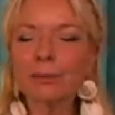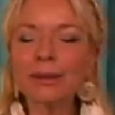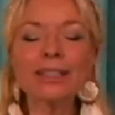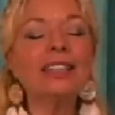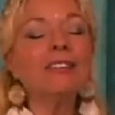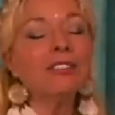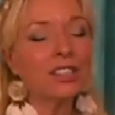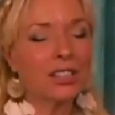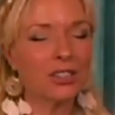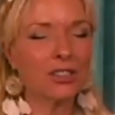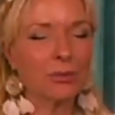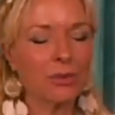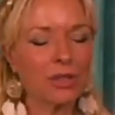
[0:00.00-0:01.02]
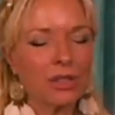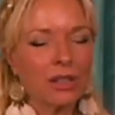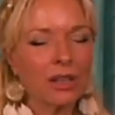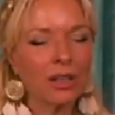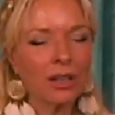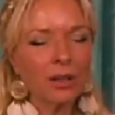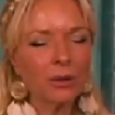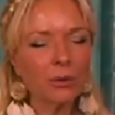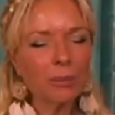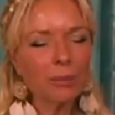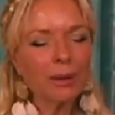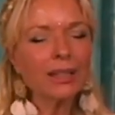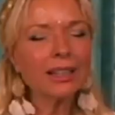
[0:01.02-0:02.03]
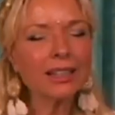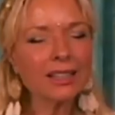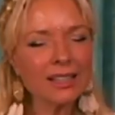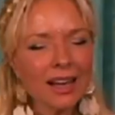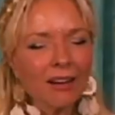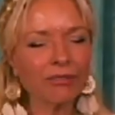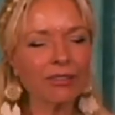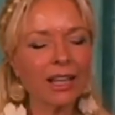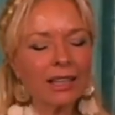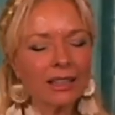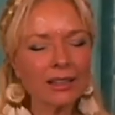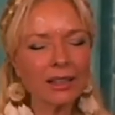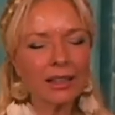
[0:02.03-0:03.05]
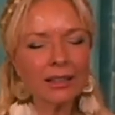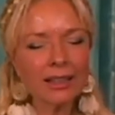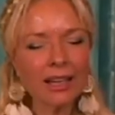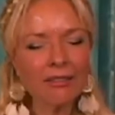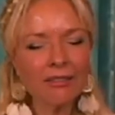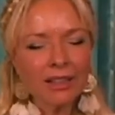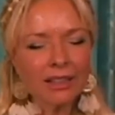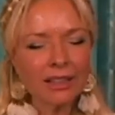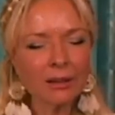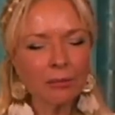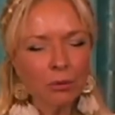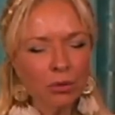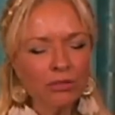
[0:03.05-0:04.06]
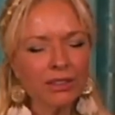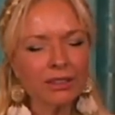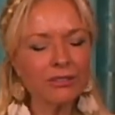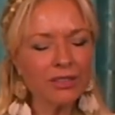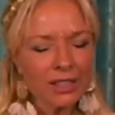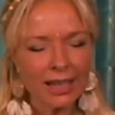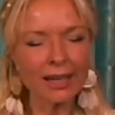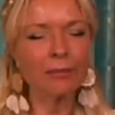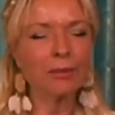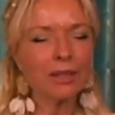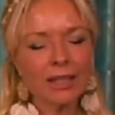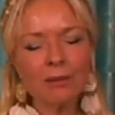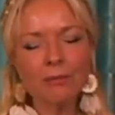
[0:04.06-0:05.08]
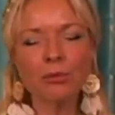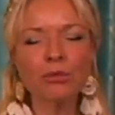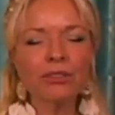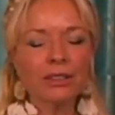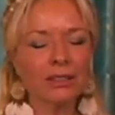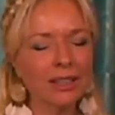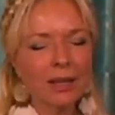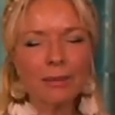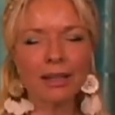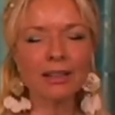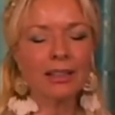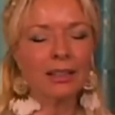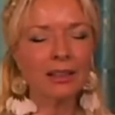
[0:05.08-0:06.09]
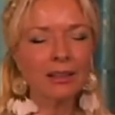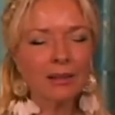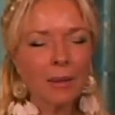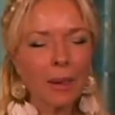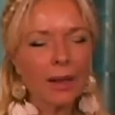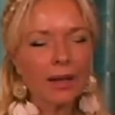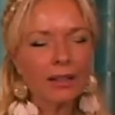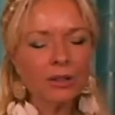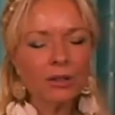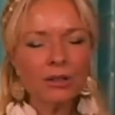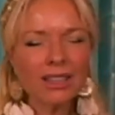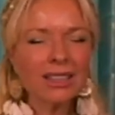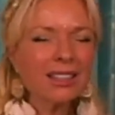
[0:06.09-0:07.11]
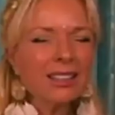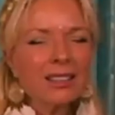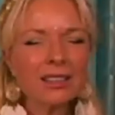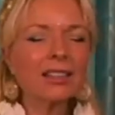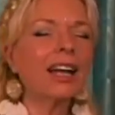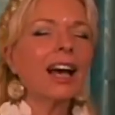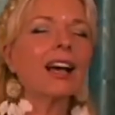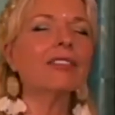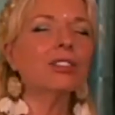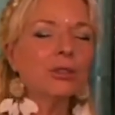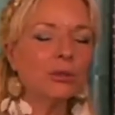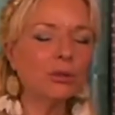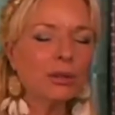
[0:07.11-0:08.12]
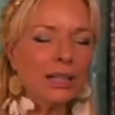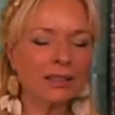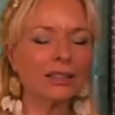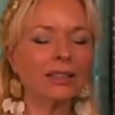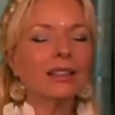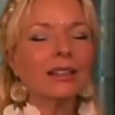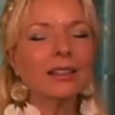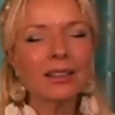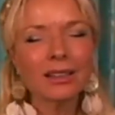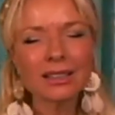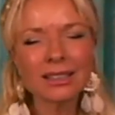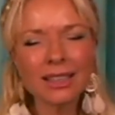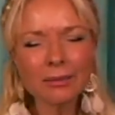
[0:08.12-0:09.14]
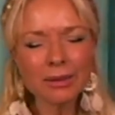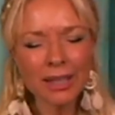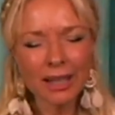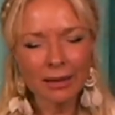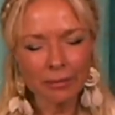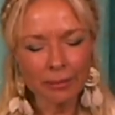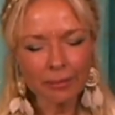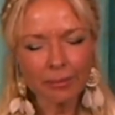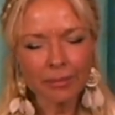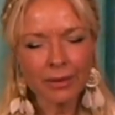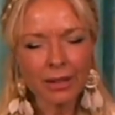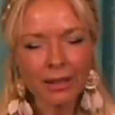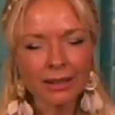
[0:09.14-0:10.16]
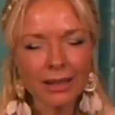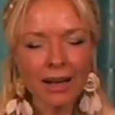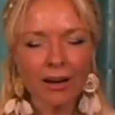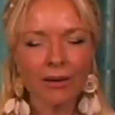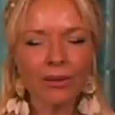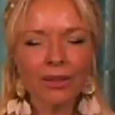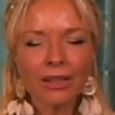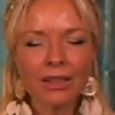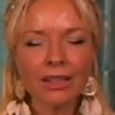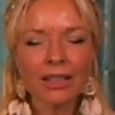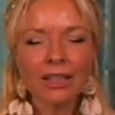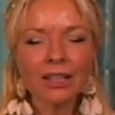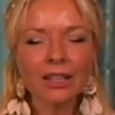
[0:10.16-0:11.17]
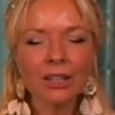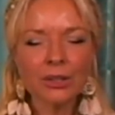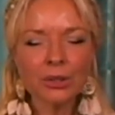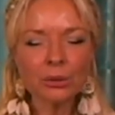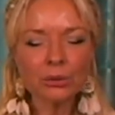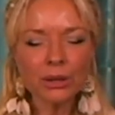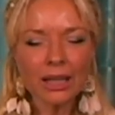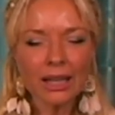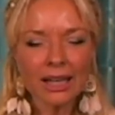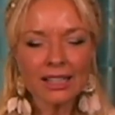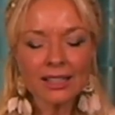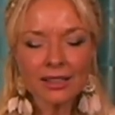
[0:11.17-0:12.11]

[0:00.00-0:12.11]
belief systems, repeating itself like a never-ending movie, the same movie, same ending. And you're thinking it's going to have a new ending. Same. Now, you realize